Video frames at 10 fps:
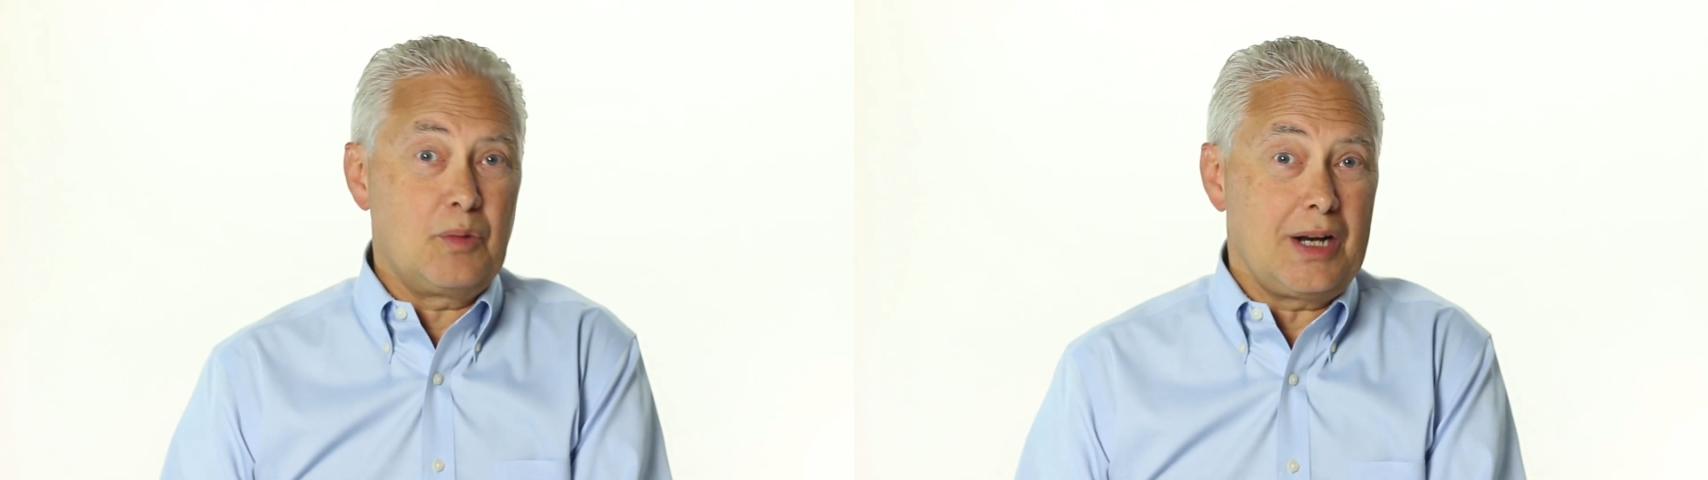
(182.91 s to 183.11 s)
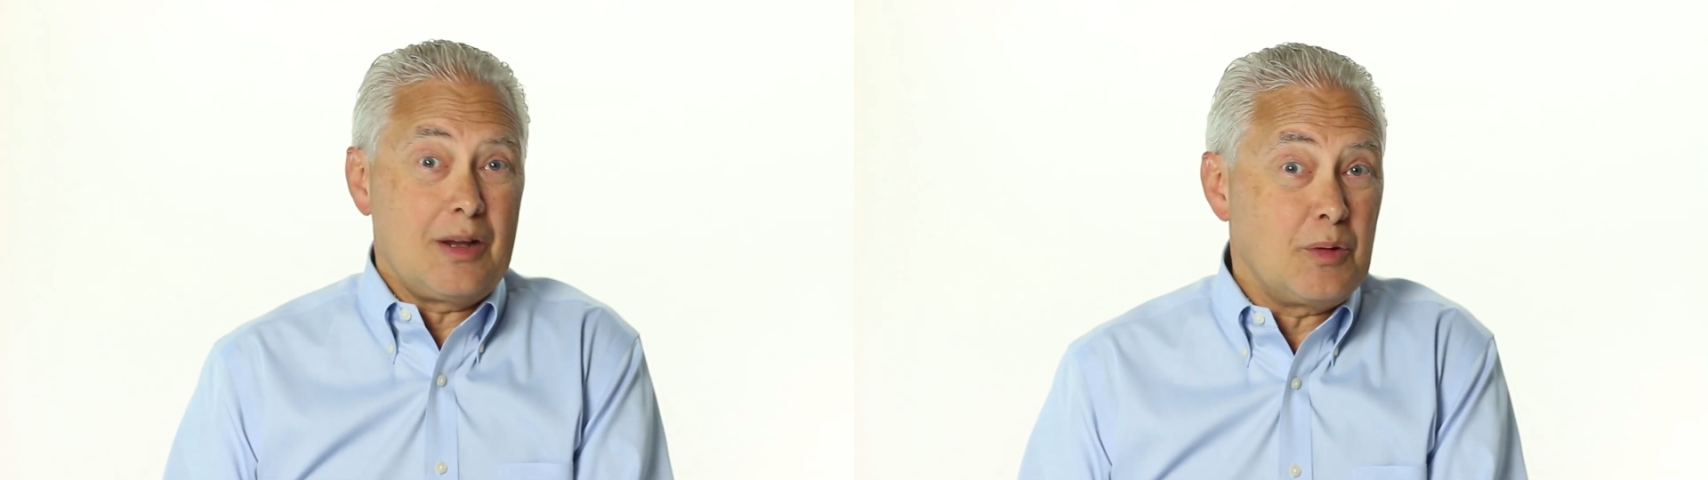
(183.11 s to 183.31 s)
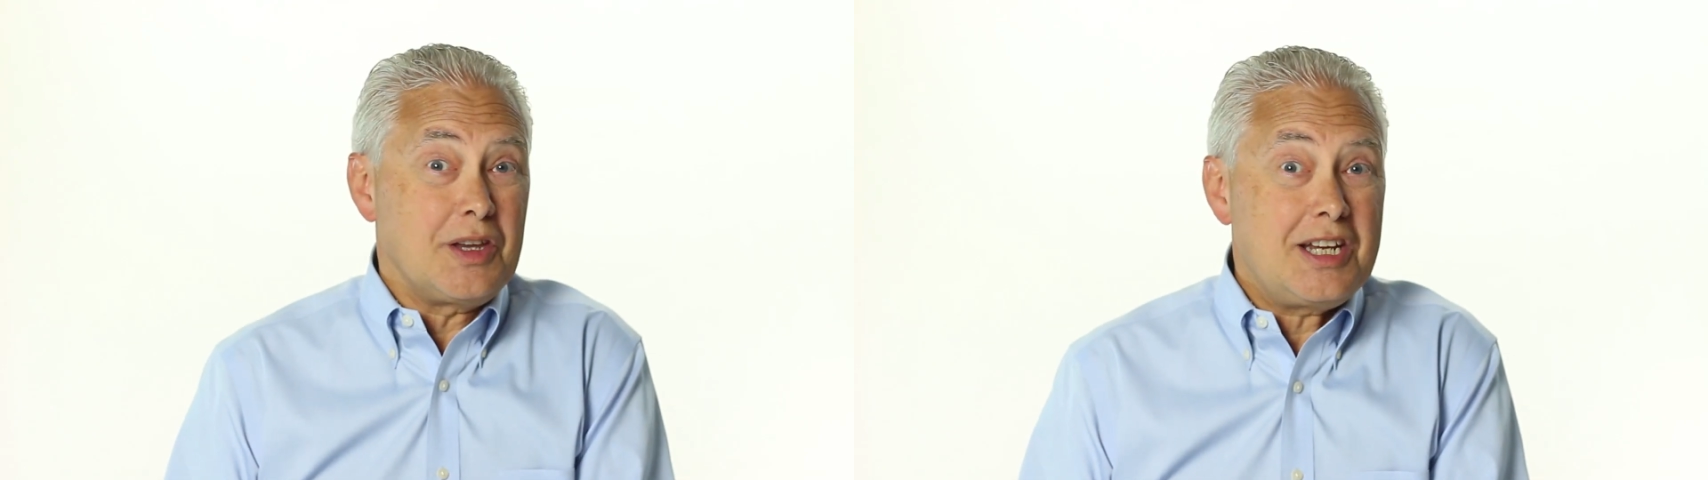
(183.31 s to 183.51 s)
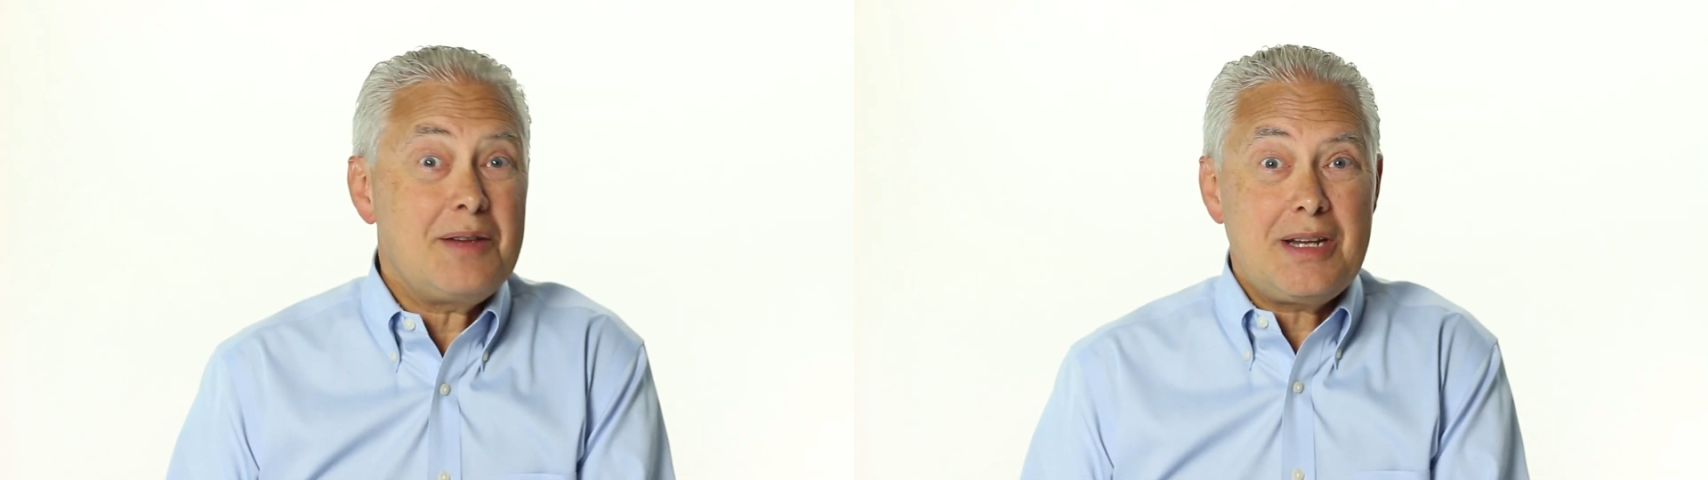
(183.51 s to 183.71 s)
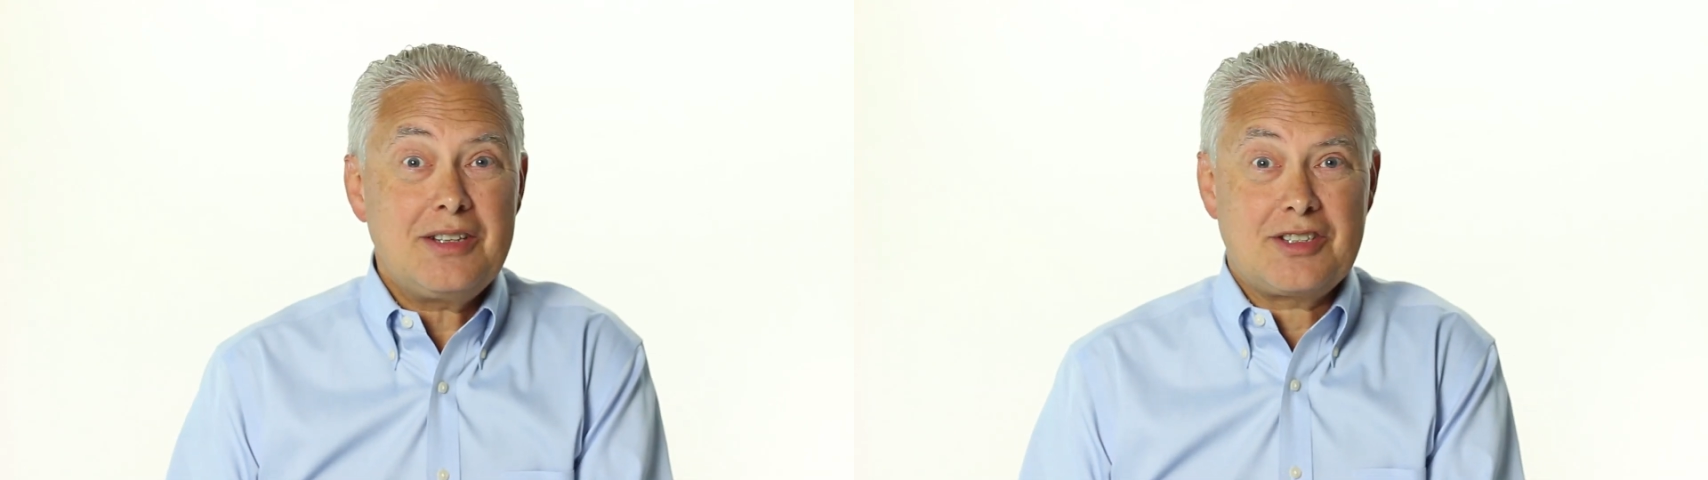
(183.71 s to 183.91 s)
when when the
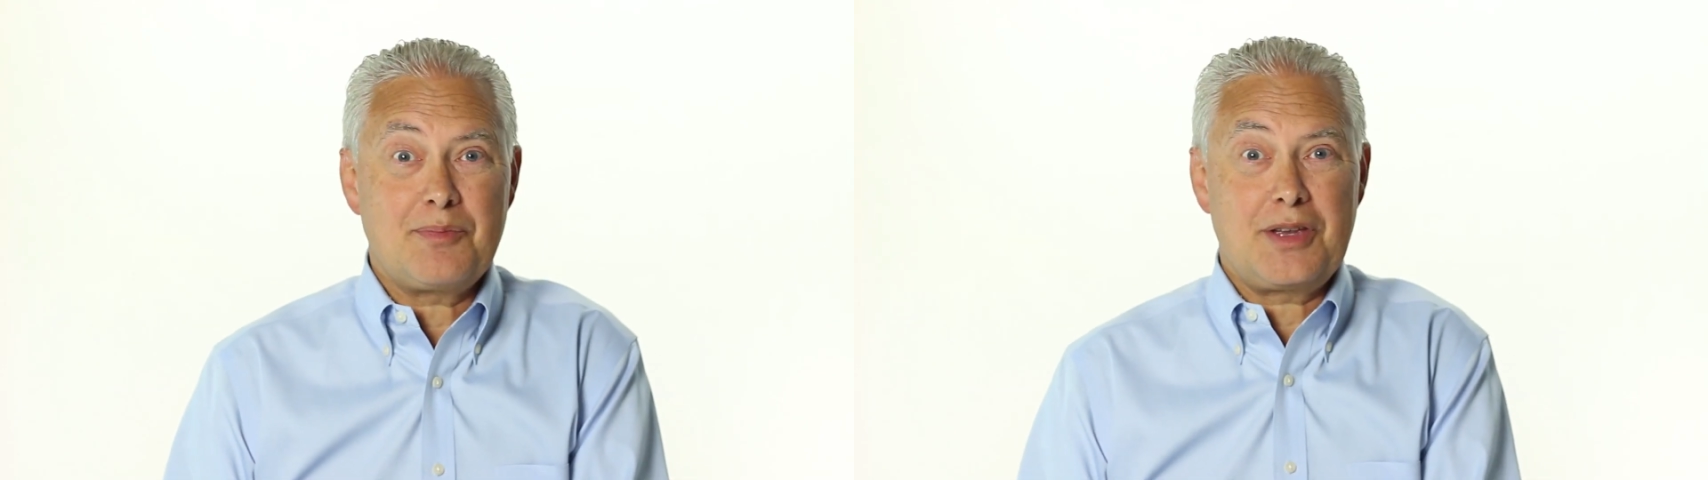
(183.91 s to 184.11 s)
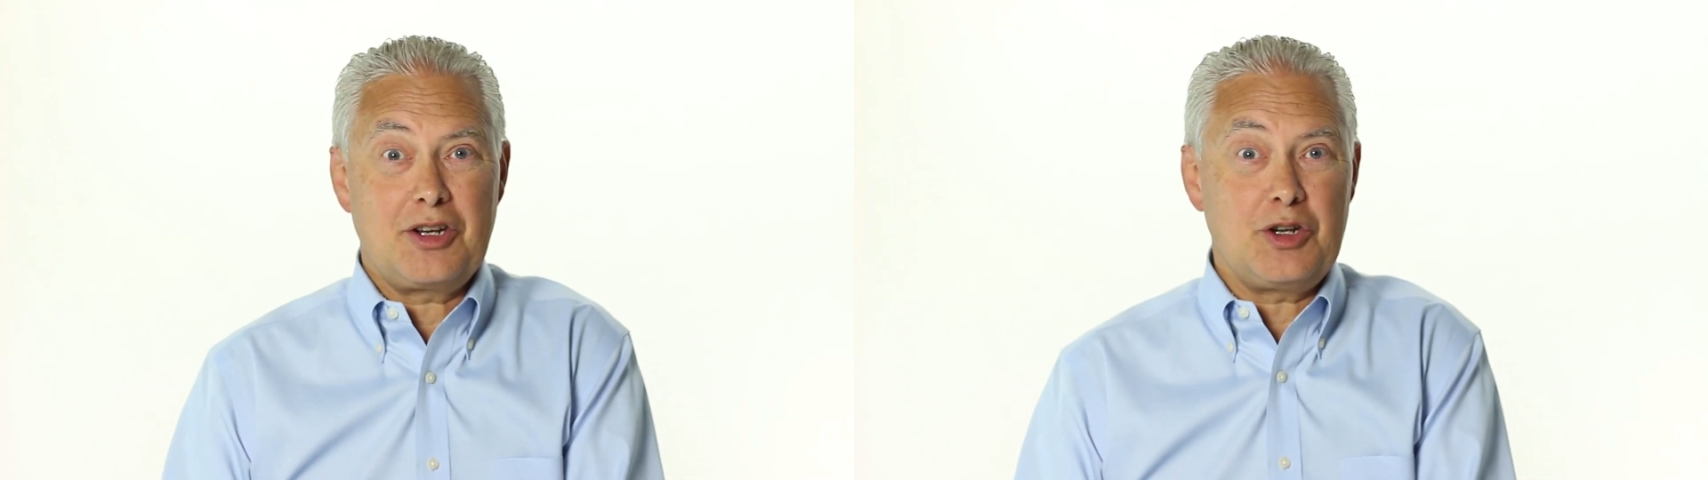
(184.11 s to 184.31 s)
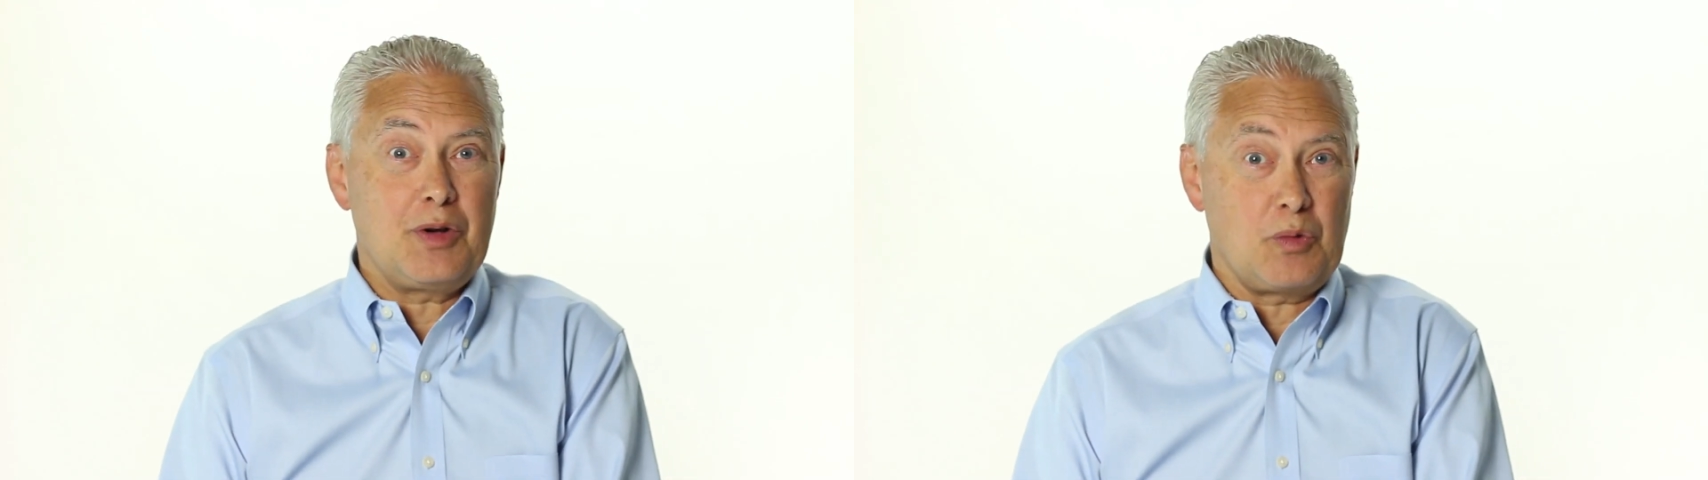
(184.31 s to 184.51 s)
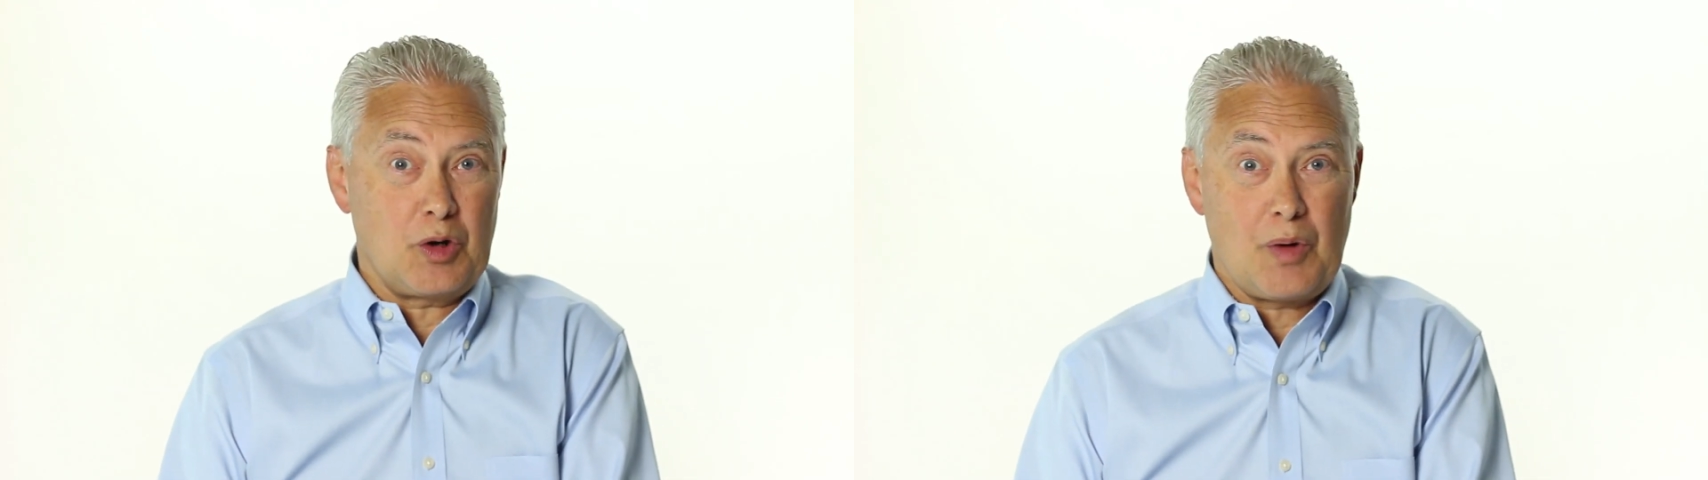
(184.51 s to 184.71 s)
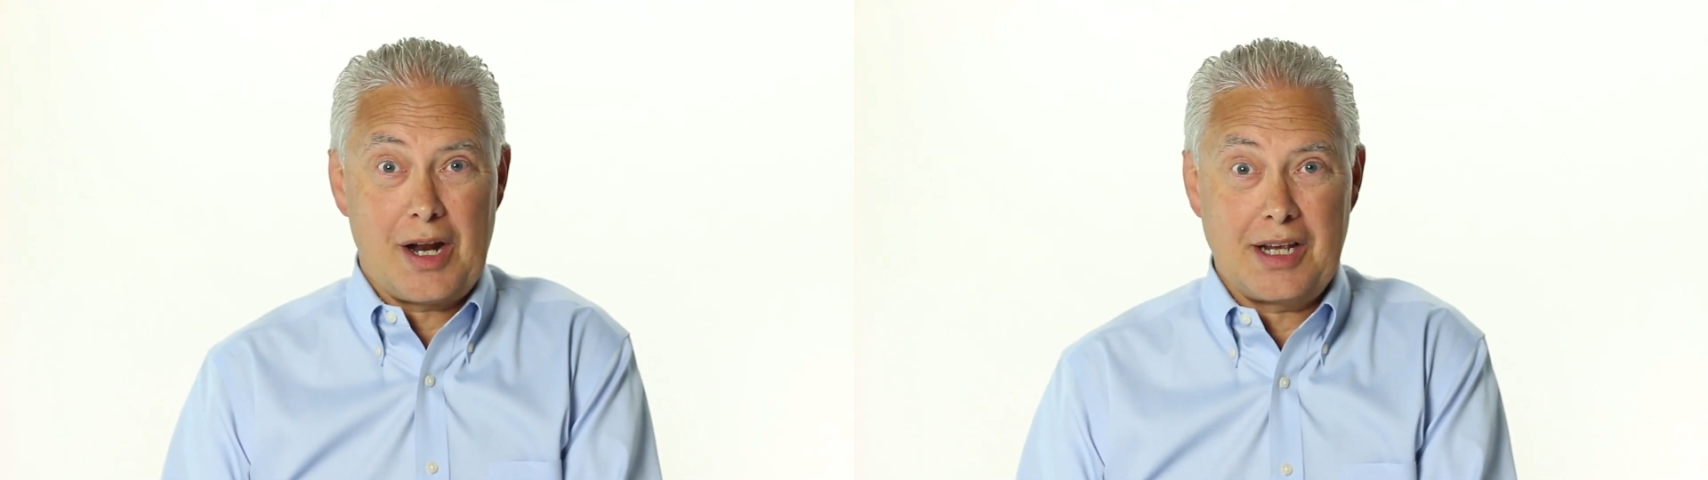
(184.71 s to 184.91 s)
team needs something new and
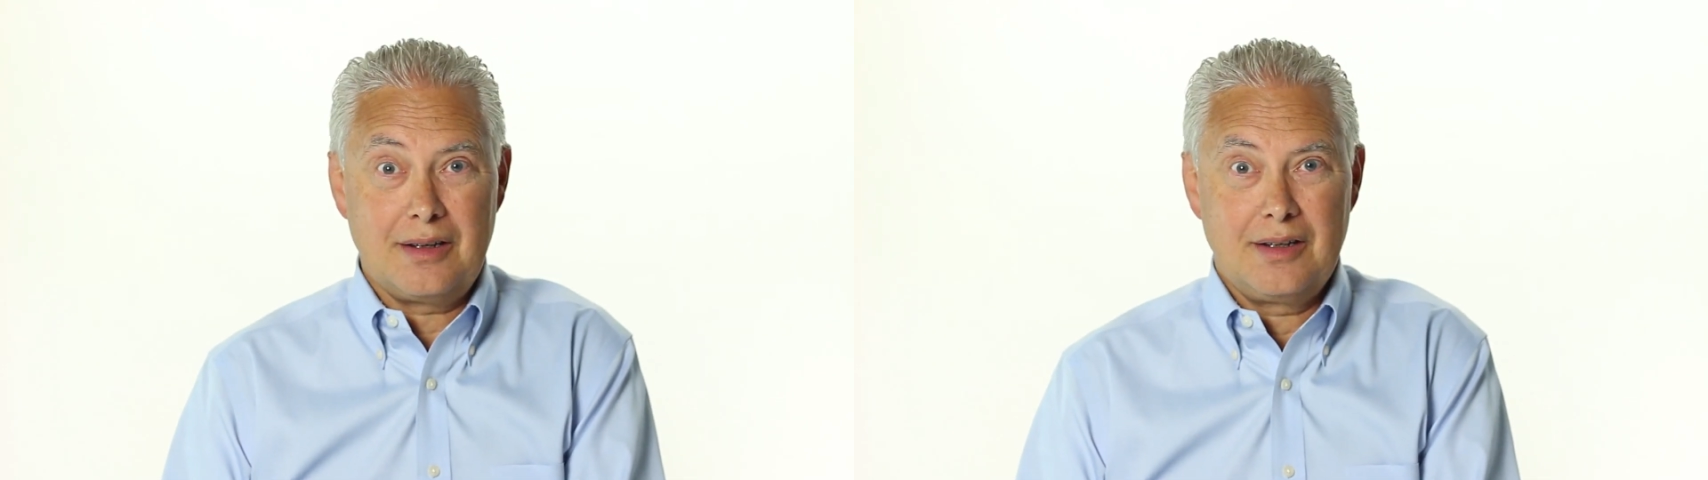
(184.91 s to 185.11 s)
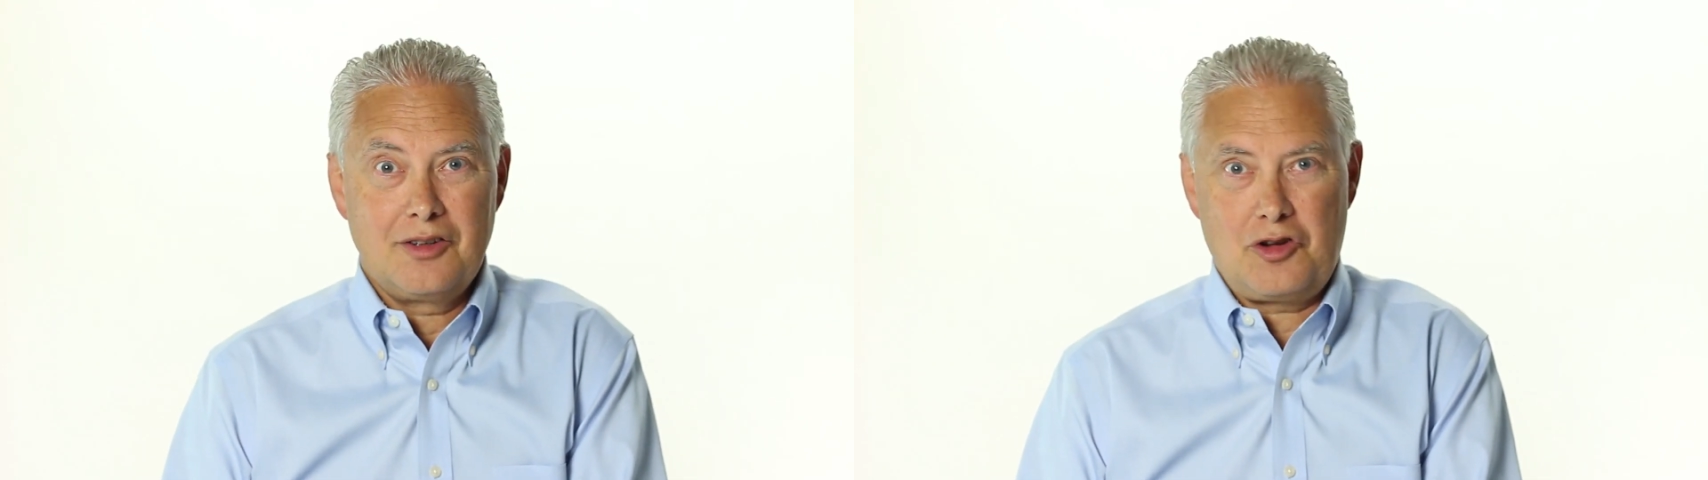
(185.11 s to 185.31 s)
we're ready